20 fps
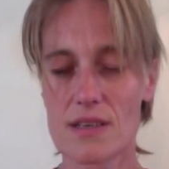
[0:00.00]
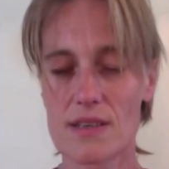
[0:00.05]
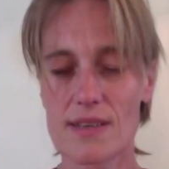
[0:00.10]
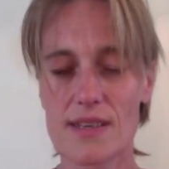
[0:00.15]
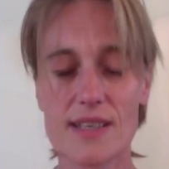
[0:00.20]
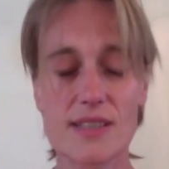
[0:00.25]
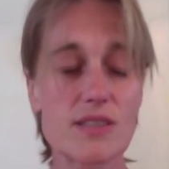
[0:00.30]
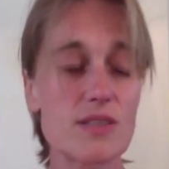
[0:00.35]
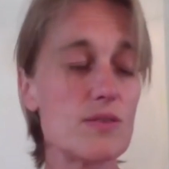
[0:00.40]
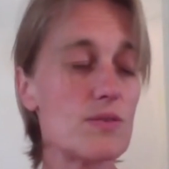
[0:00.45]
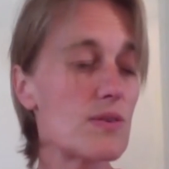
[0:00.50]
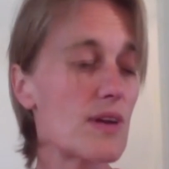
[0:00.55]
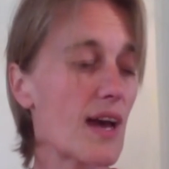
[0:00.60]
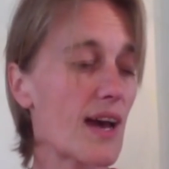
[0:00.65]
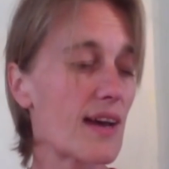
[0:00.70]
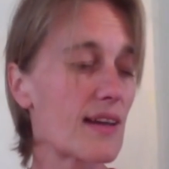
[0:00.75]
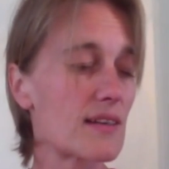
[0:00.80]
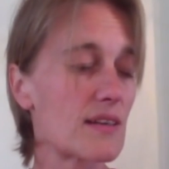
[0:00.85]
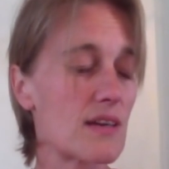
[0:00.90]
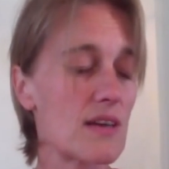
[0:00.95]
that you
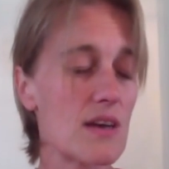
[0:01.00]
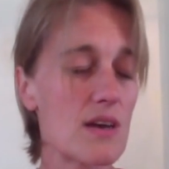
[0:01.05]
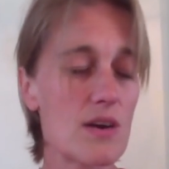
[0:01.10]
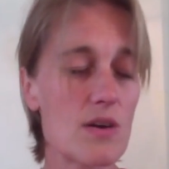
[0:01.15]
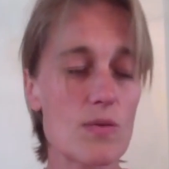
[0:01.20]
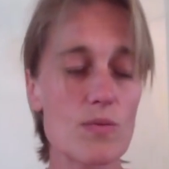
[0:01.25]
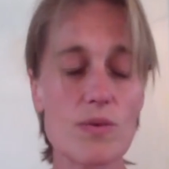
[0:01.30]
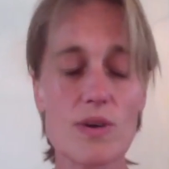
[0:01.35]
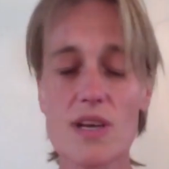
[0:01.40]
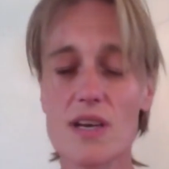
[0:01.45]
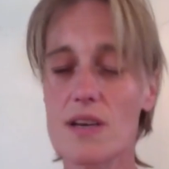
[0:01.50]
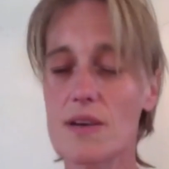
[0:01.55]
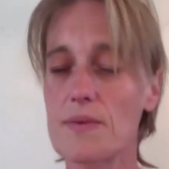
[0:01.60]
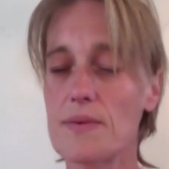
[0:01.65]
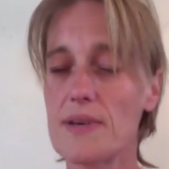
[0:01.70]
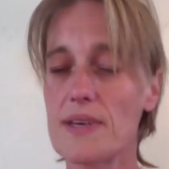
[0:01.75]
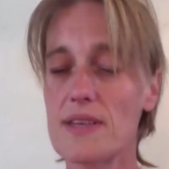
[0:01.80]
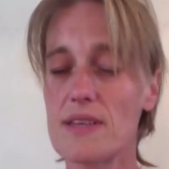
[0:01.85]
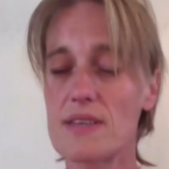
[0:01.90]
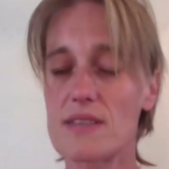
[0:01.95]
can work
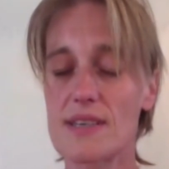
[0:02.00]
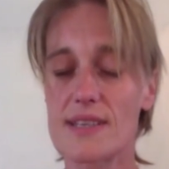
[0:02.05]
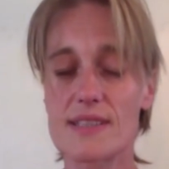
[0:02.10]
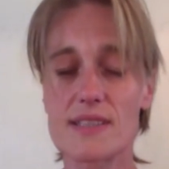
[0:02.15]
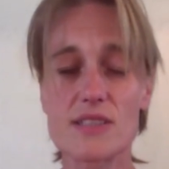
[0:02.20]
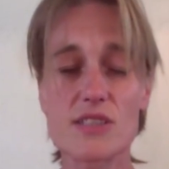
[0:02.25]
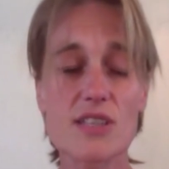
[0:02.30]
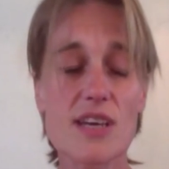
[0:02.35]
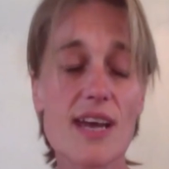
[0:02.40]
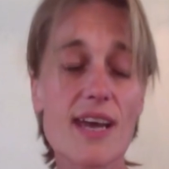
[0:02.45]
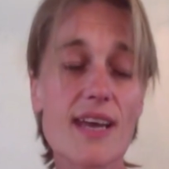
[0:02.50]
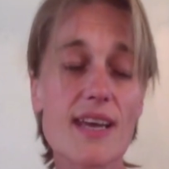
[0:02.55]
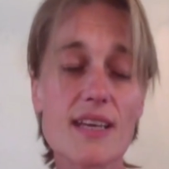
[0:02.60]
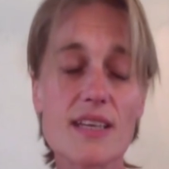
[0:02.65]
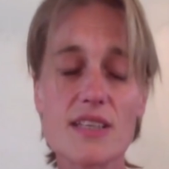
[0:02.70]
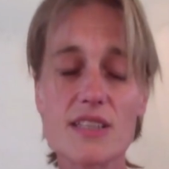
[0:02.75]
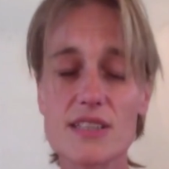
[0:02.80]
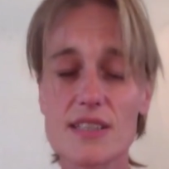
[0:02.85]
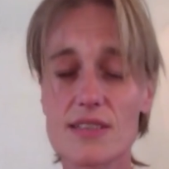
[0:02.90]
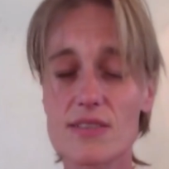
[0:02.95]
with and
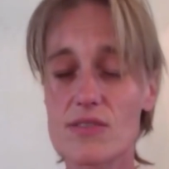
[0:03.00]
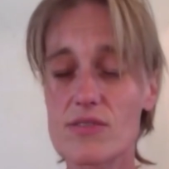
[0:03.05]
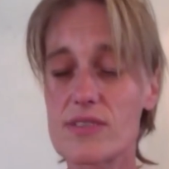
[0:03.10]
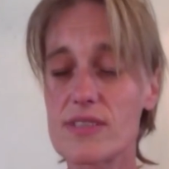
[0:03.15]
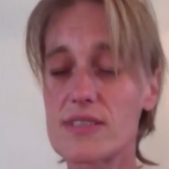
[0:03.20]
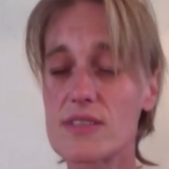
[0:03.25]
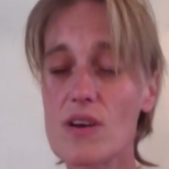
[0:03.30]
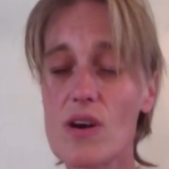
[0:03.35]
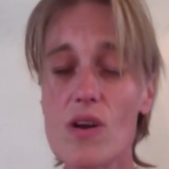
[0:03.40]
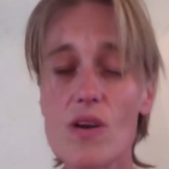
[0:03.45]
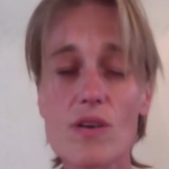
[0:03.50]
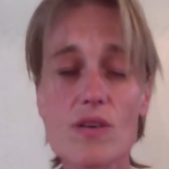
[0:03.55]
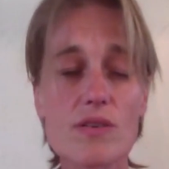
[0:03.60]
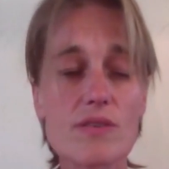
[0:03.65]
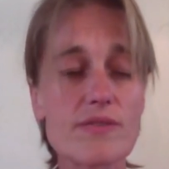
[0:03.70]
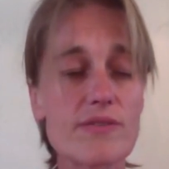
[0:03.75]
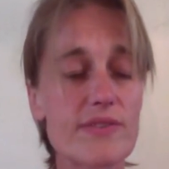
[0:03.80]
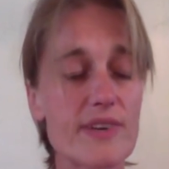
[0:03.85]
change and resolve